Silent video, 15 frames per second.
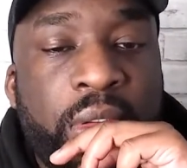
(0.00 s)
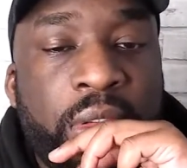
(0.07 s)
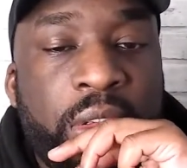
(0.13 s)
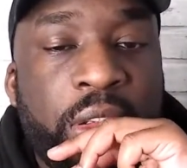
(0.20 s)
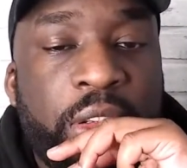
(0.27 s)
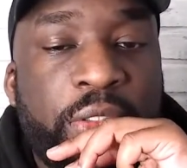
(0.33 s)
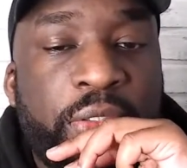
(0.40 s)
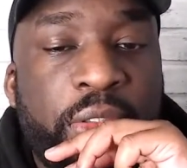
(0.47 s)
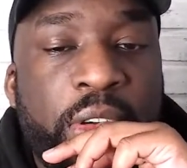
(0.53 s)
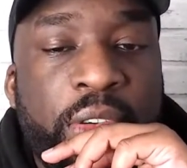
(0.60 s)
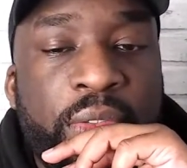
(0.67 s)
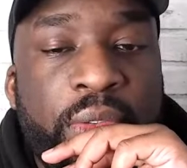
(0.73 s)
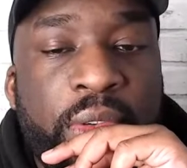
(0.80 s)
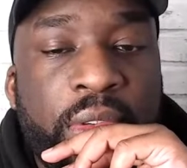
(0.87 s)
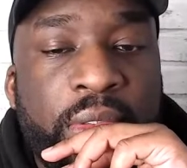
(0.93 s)
Just threw
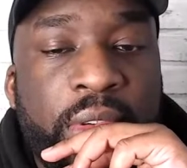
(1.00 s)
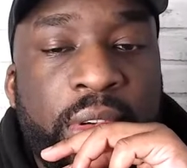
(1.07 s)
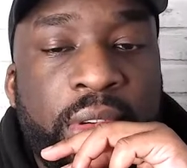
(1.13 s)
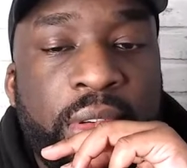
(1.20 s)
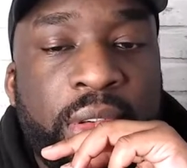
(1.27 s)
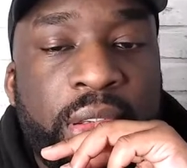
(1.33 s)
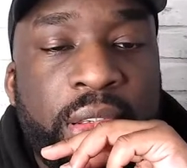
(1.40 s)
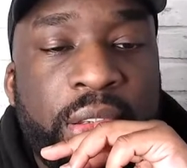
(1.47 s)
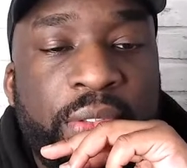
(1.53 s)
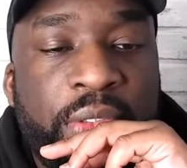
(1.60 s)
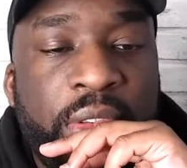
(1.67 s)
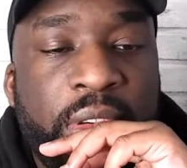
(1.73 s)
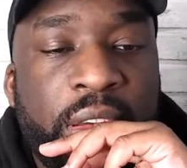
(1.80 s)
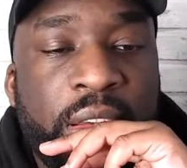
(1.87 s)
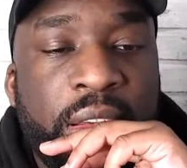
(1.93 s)
everyone around. If
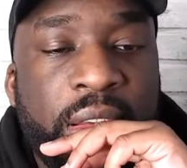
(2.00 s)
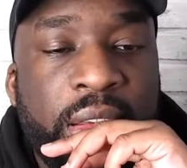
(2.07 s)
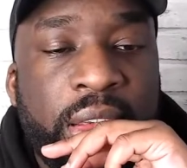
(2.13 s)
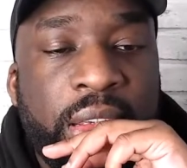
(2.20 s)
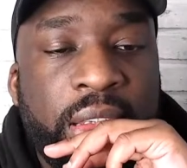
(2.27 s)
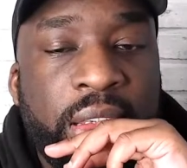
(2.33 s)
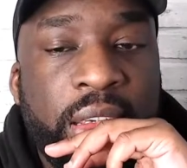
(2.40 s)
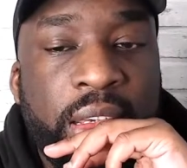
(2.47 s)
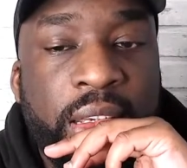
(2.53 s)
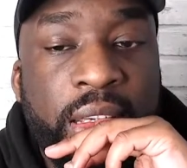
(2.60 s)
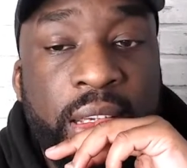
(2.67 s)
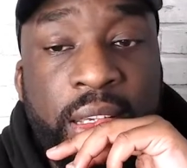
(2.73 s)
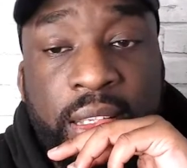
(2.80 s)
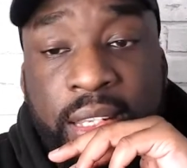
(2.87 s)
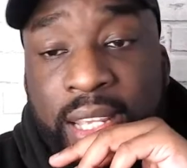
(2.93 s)
you get hurt, you get
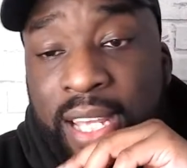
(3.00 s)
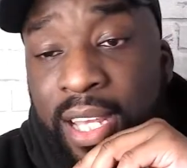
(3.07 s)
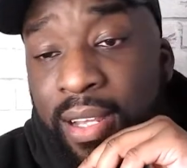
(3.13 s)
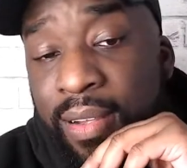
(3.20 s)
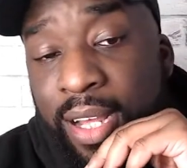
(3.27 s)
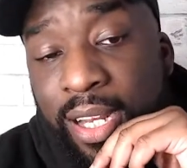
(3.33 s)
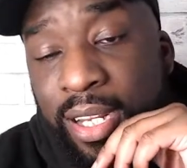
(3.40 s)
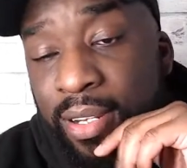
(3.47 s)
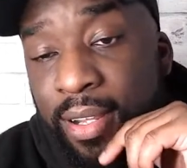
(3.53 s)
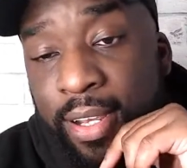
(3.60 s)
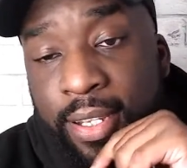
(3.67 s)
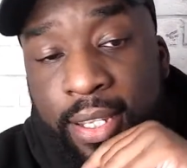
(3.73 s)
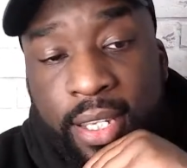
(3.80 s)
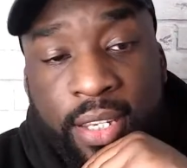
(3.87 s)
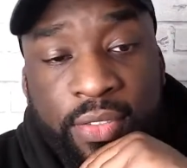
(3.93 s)
hurt. Yeah, I didn't
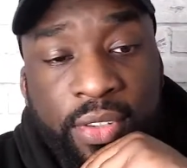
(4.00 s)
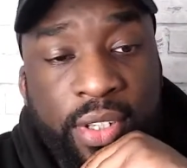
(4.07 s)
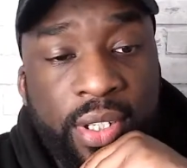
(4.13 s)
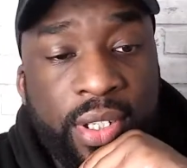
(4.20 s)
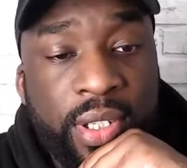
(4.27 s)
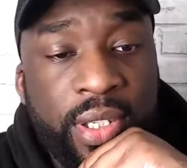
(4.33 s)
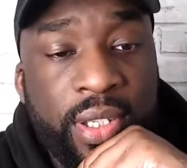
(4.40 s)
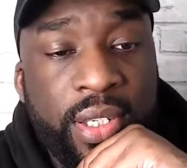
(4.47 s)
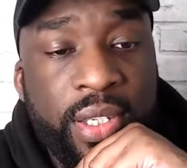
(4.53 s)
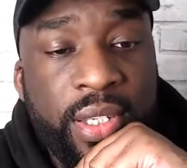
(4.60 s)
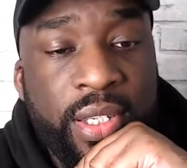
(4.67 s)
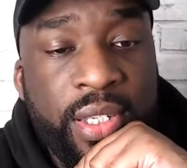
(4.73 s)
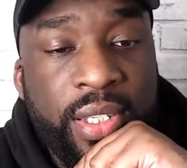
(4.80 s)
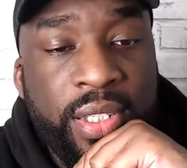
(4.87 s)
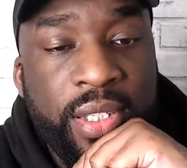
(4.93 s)
like it either.
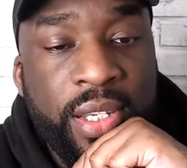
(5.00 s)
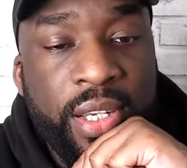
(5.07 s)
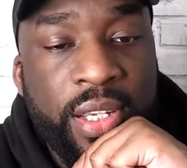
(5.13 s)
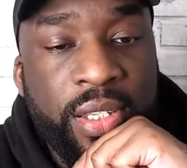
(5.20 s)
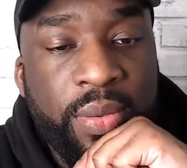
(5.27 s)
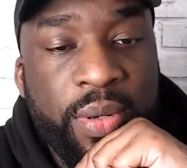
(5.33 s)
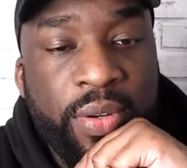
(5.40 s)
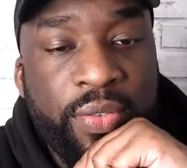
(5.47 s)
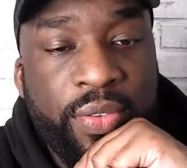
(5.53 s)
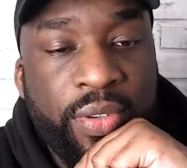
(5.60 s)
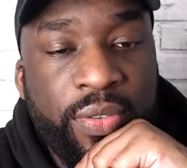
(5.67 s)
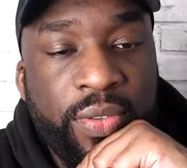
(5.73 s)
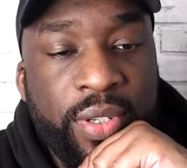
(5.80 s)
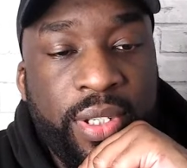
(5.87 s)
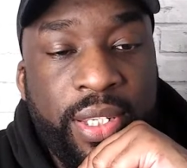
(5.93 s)
So the
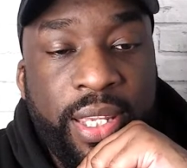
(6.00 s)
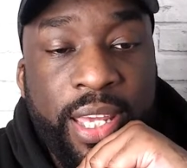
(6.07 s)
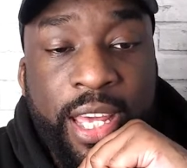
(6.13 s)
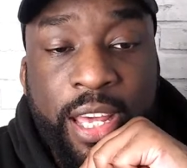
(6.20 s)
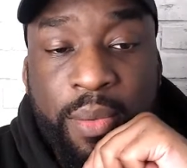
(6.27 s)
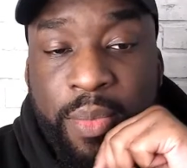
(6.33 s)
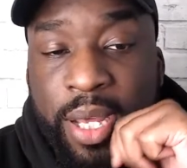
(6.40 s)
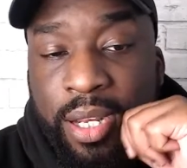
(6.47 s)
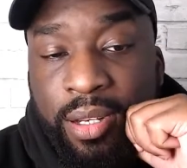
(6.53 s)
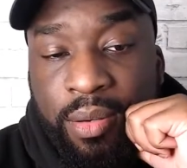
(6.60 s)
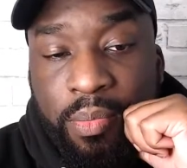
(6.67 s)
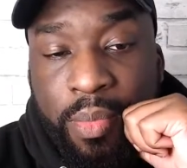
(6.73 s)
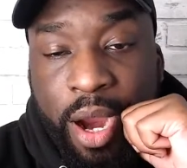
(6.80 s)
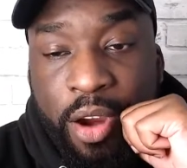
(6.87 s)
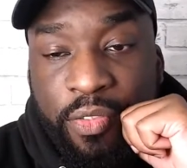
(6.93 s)
marathon, yeah, man,
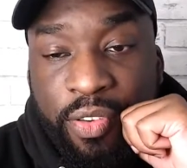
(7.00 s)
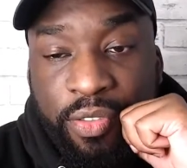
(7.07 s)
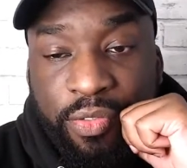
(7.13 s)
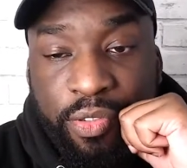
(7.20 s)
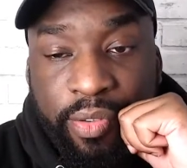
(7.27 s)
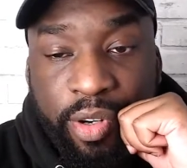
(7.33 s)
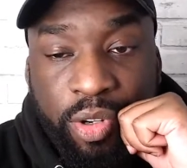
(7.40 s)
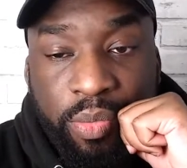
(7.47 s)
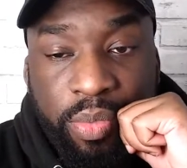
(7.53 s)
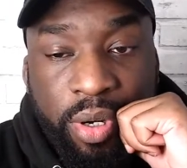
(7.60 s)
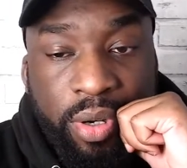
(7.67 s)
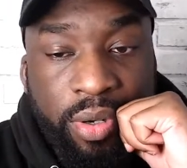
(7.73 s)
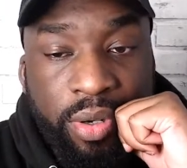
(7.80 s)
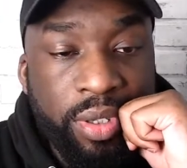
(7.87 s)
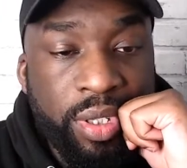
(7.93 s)
marathon for real, bro.